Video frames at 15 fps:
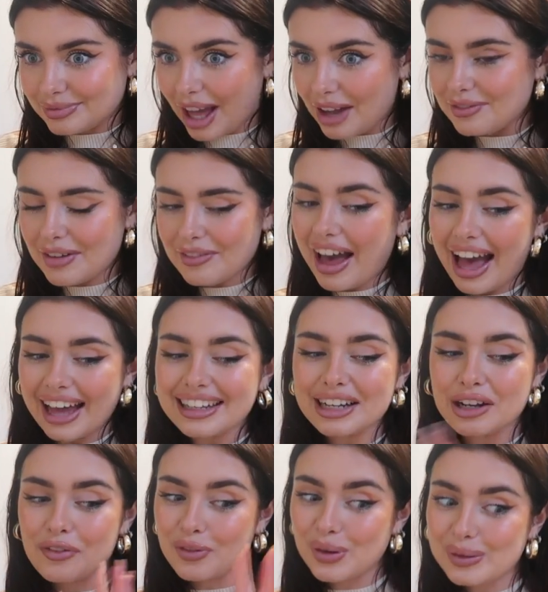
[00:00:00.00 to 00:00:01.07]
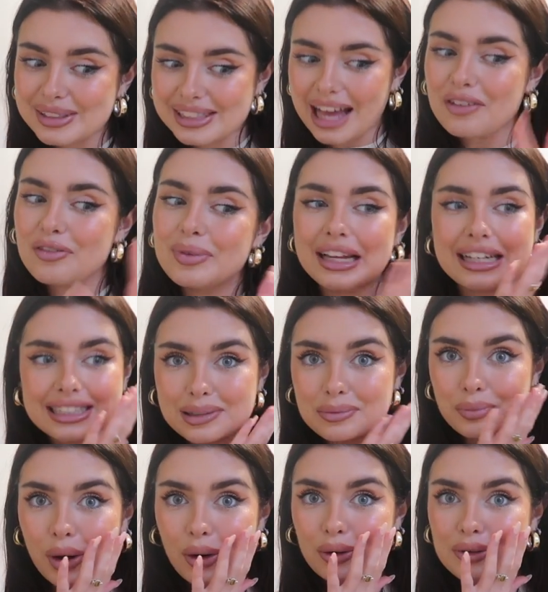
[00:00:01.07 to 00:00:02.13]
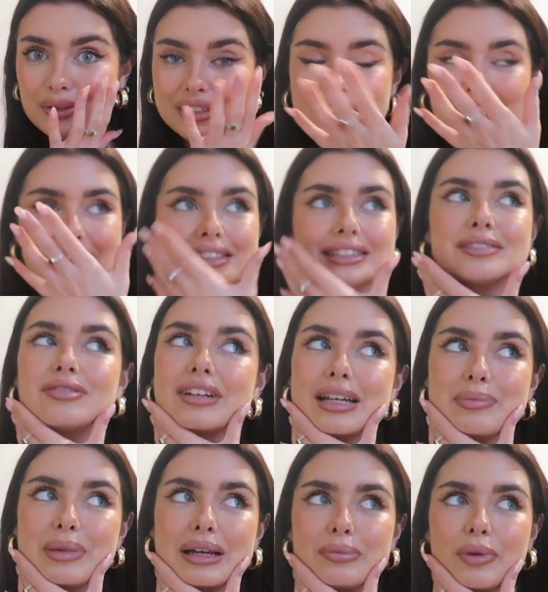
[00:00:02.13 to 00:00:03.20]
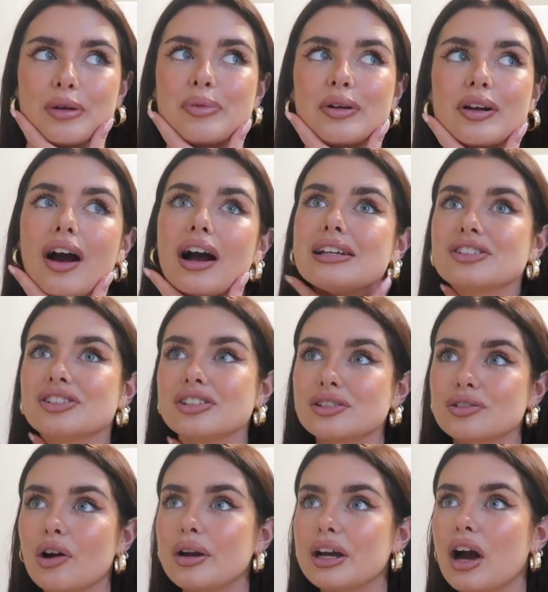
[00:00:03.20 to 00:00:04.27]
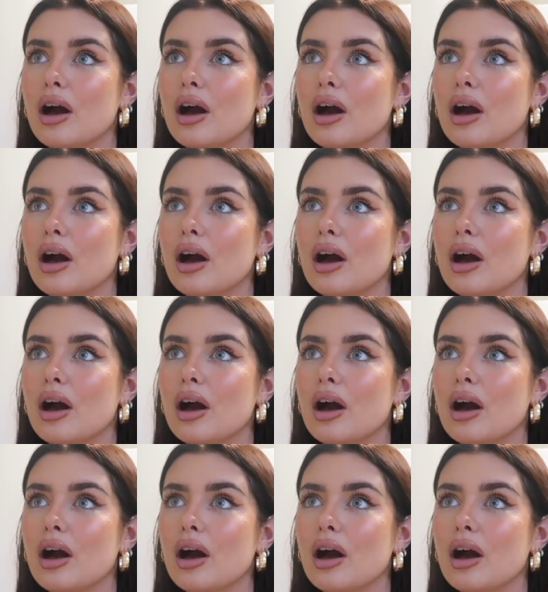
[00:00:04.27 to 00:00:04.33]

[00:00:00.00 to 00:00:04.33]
I've never had like a full set of plates and bowls. Like this is a really big moment, guys. She's growing